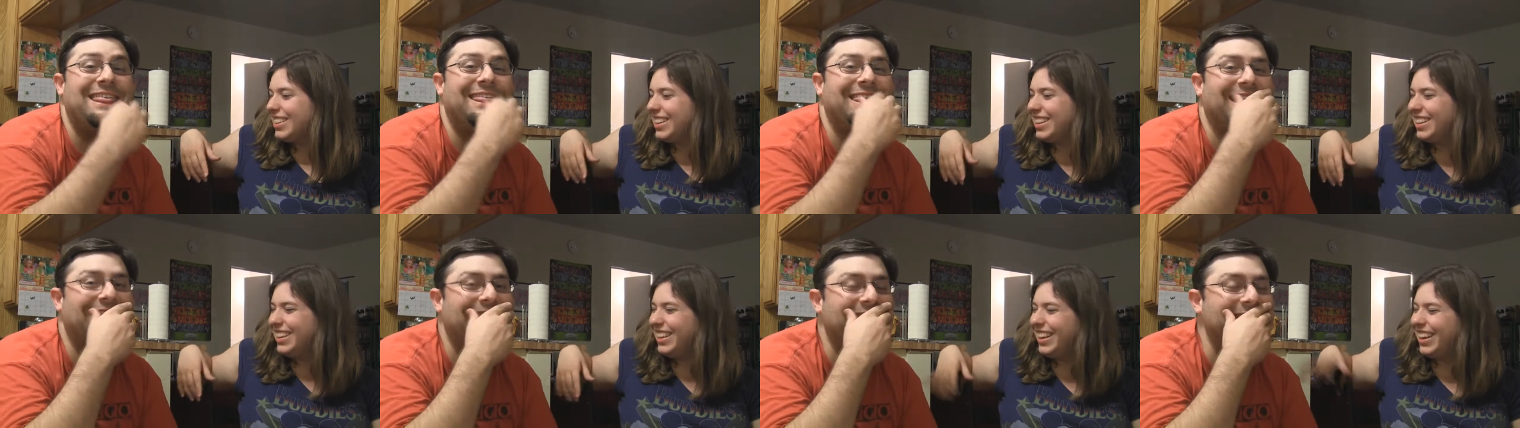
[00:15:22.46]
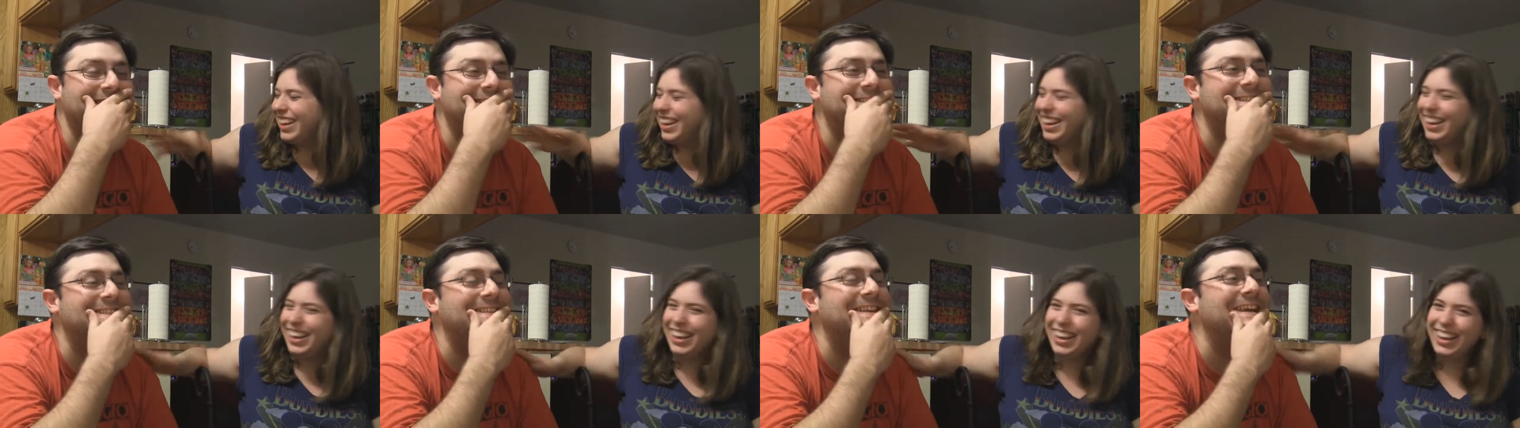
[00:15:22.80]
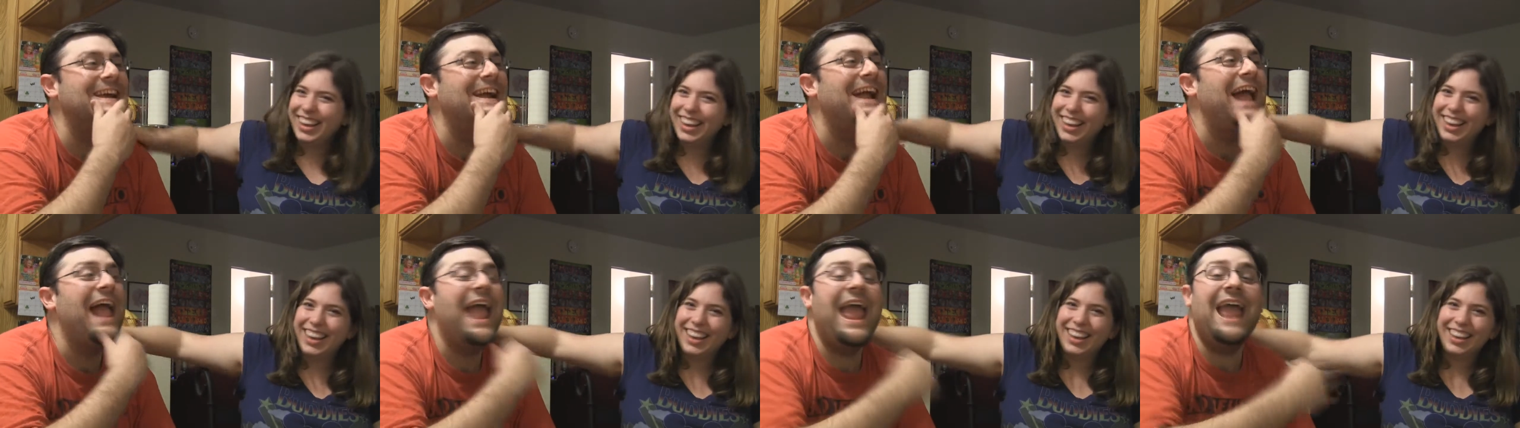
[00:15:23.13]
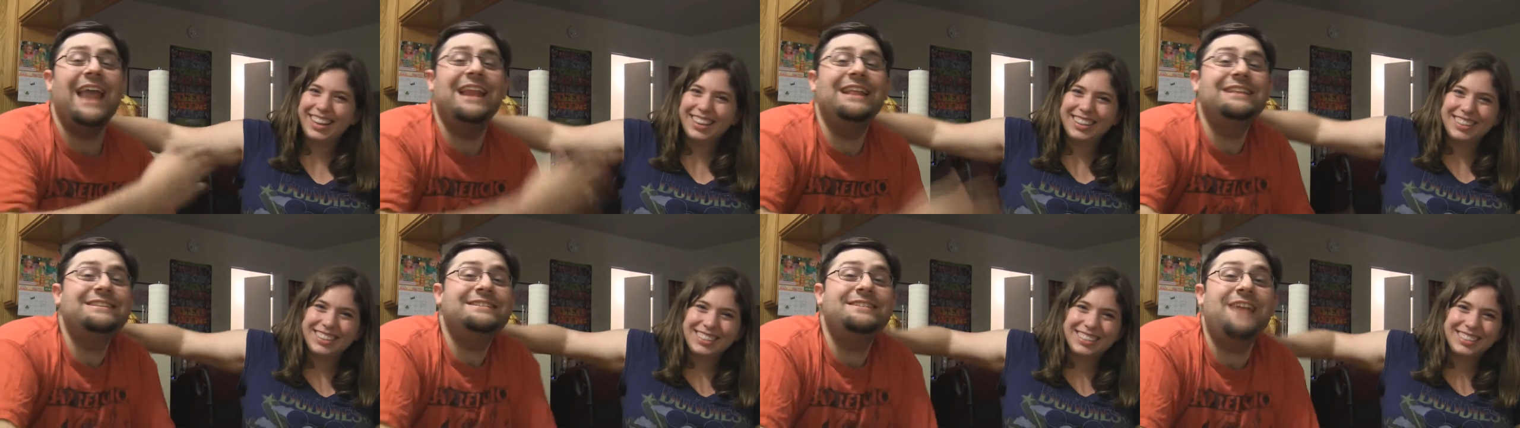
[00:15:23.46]
Speaker 1: by this.
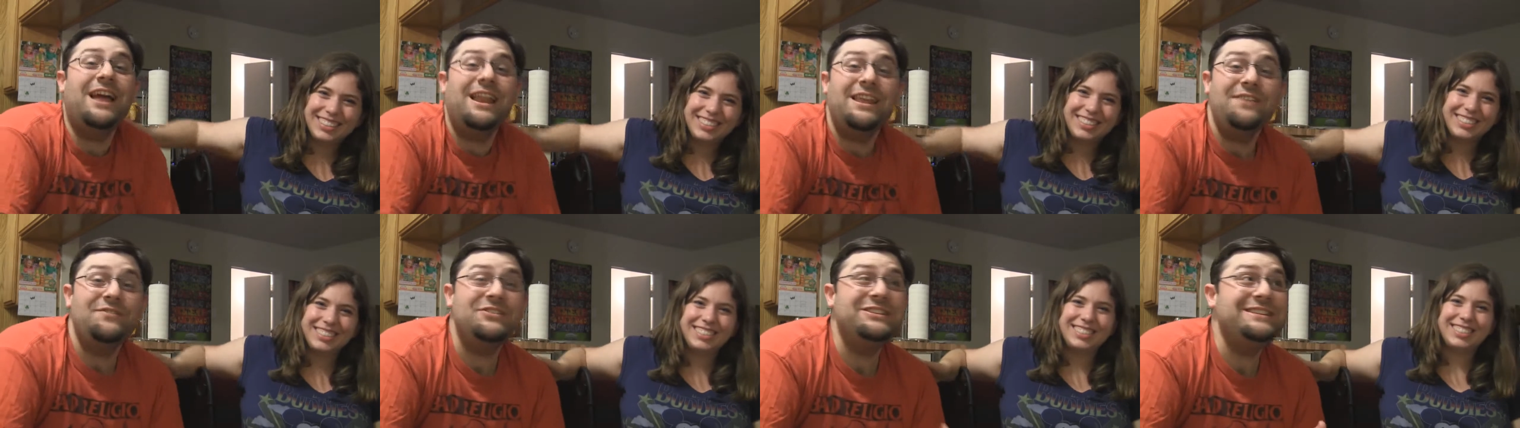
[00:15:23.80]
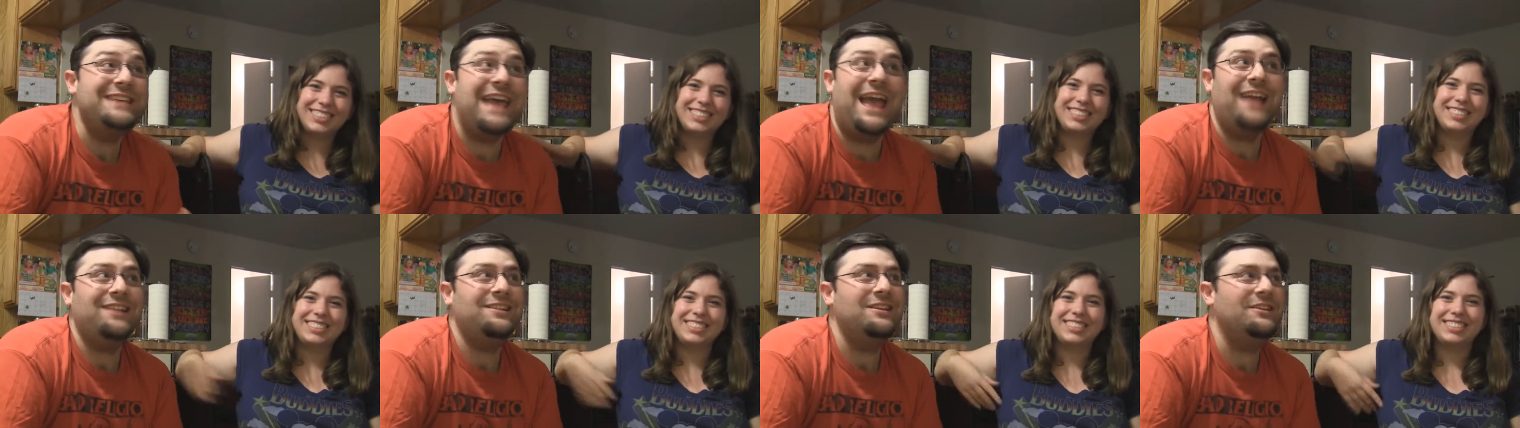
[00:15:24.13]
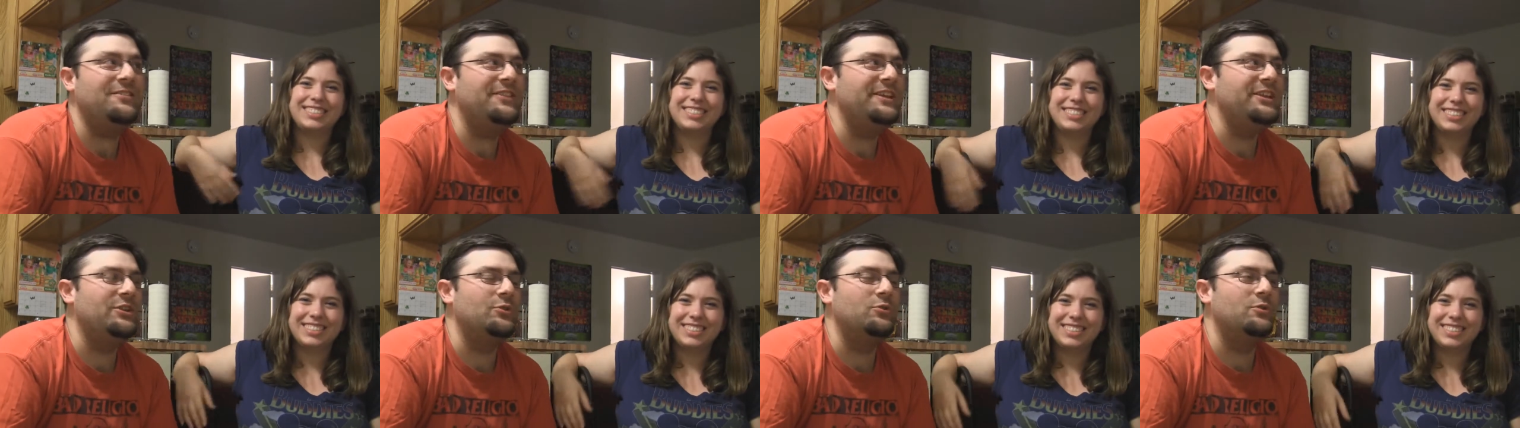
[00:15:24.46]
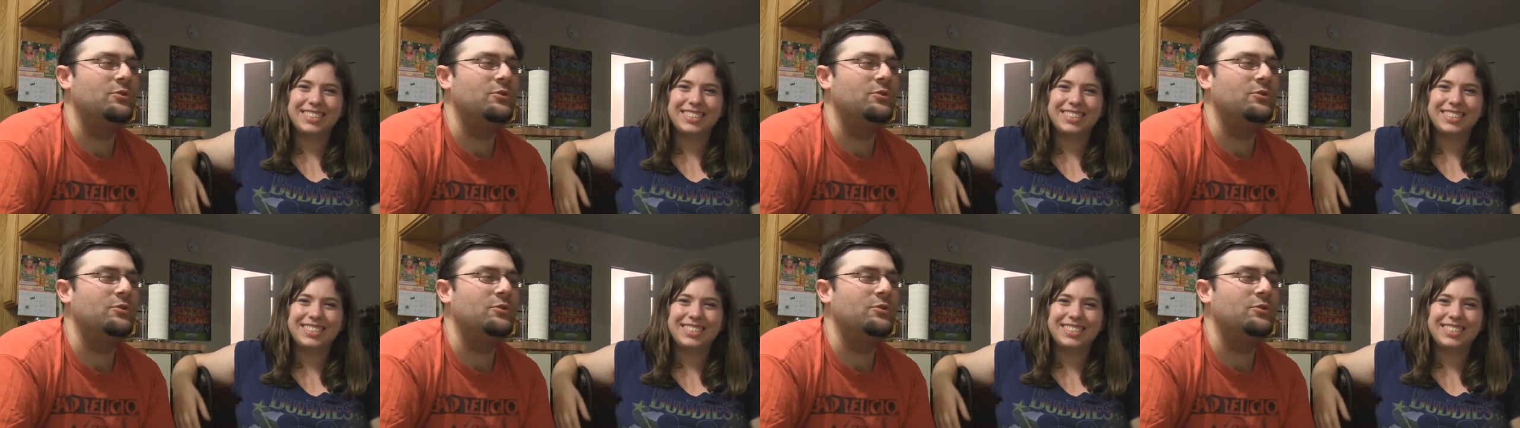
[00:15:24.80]
and it's not even technically